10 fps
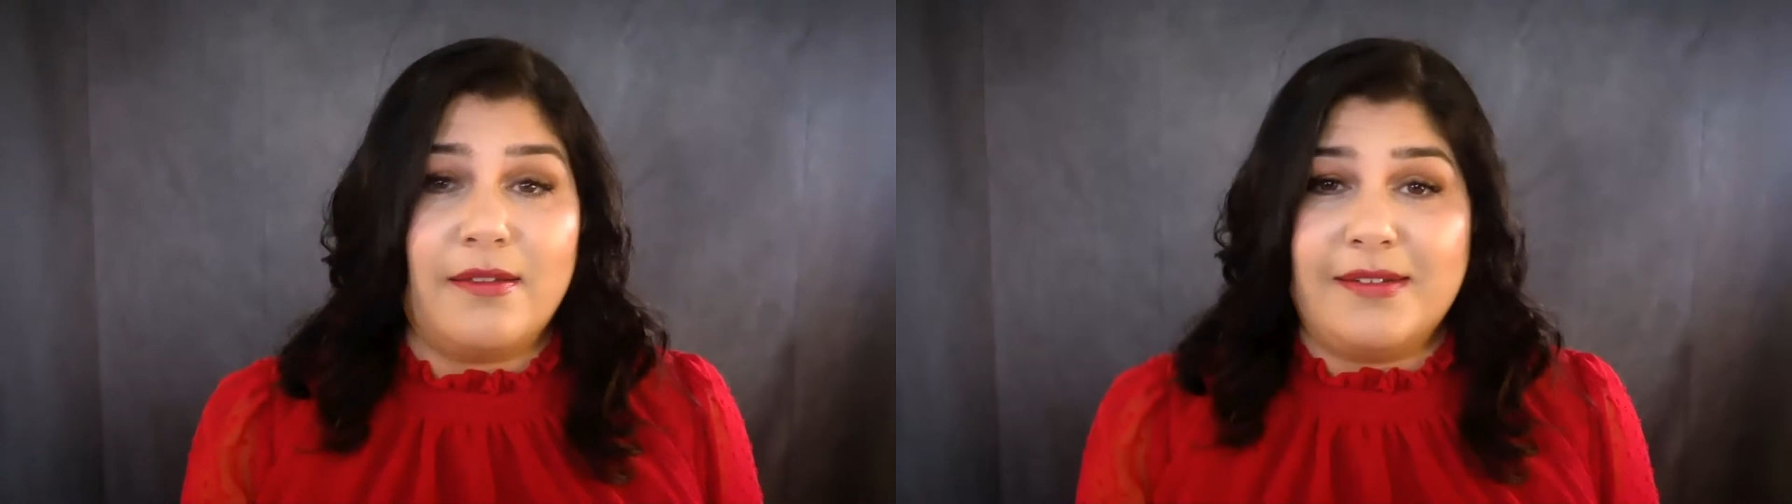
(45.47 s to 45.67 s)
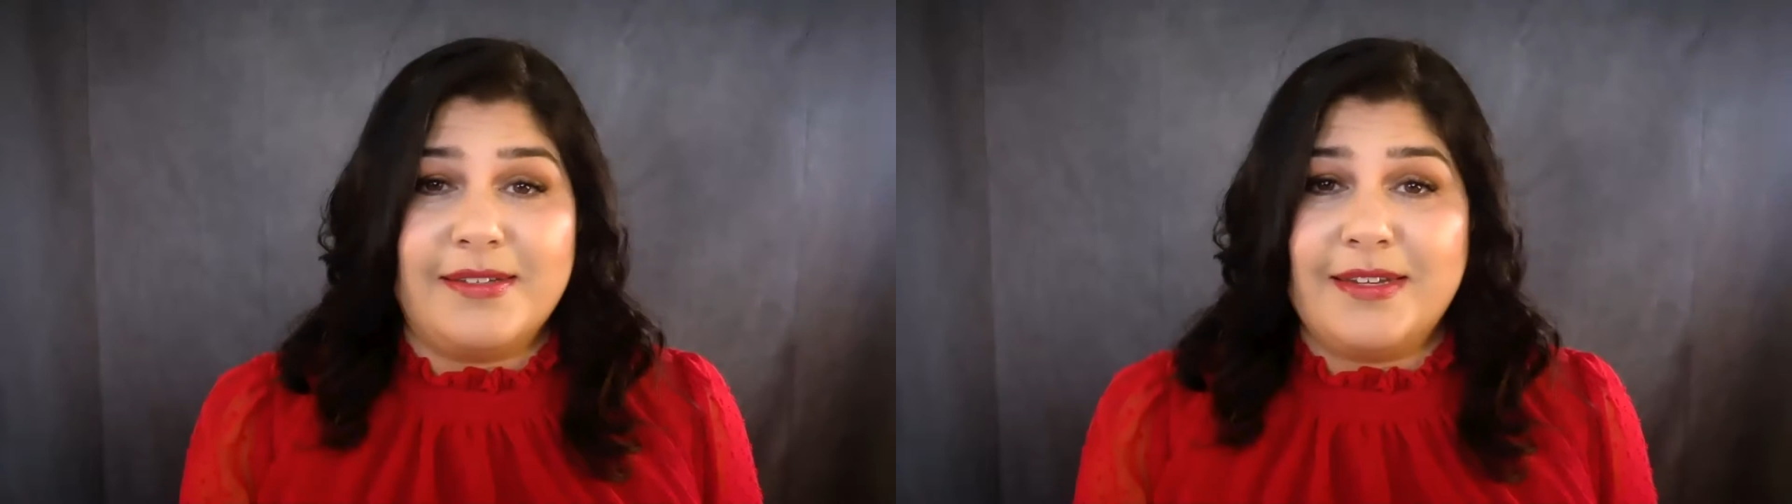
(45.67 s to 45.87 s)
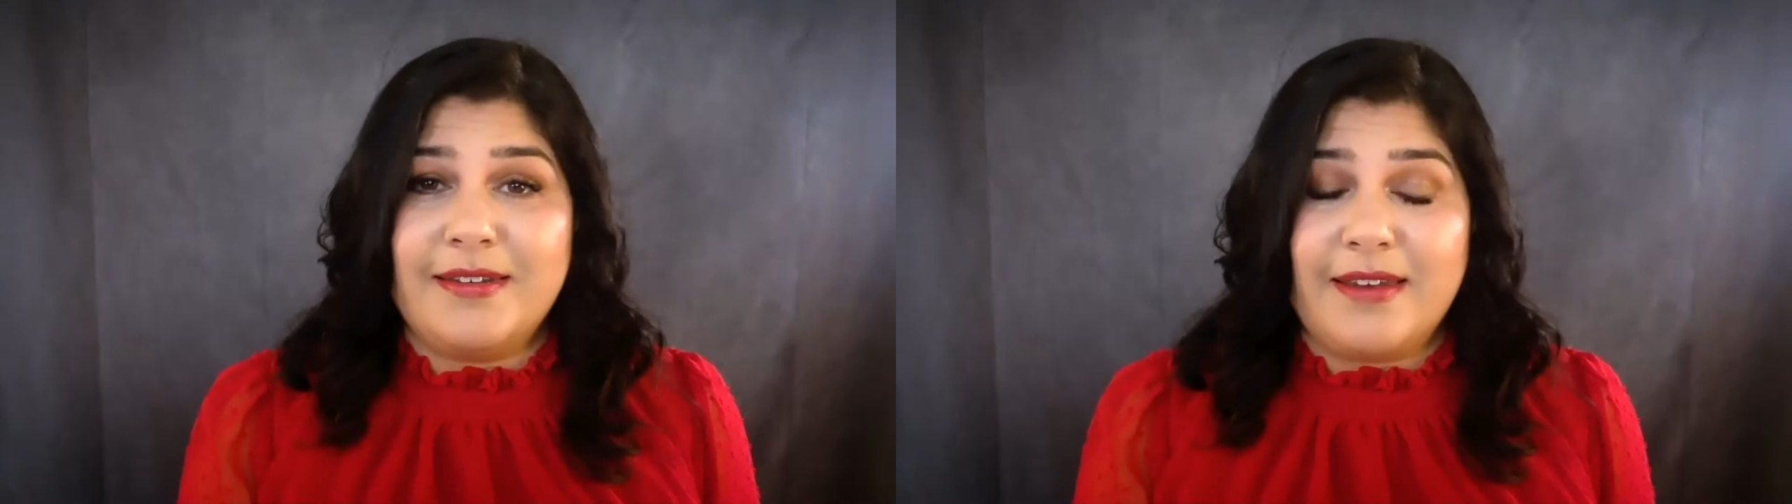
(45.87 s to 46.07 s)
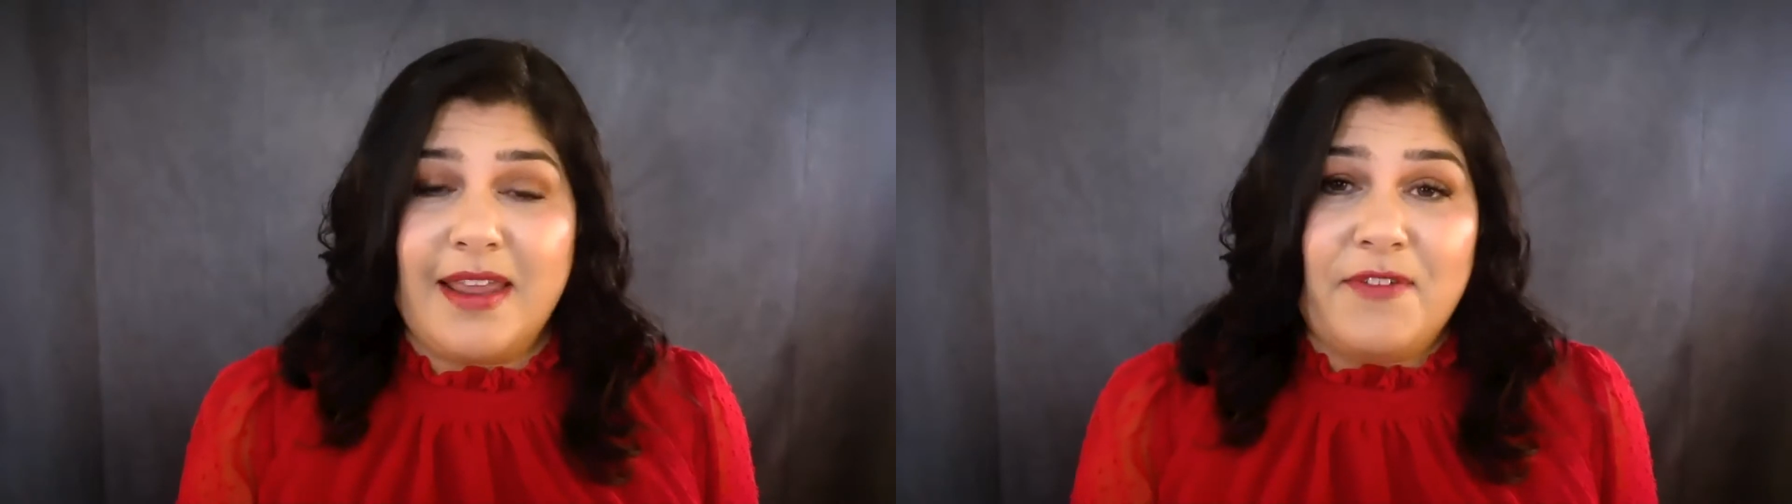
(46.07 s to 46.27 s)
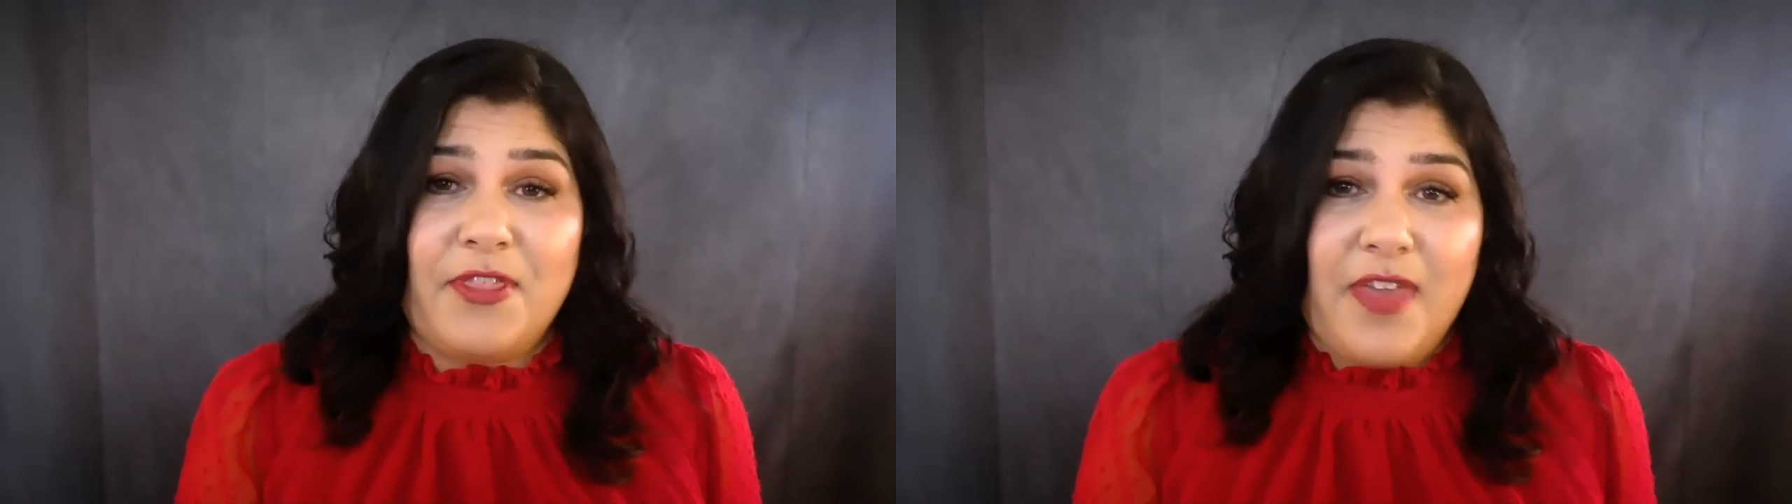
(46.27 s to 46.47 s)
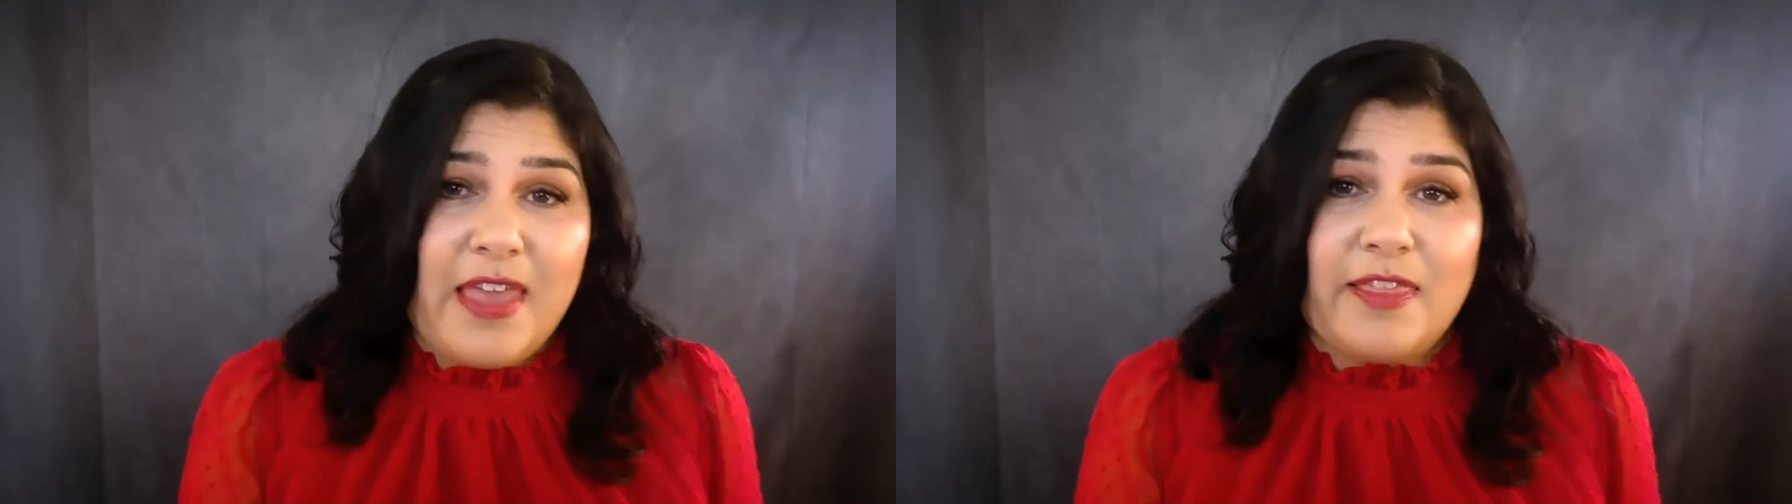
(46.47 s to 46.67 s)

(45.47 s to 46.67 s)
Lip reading: didn't even think that I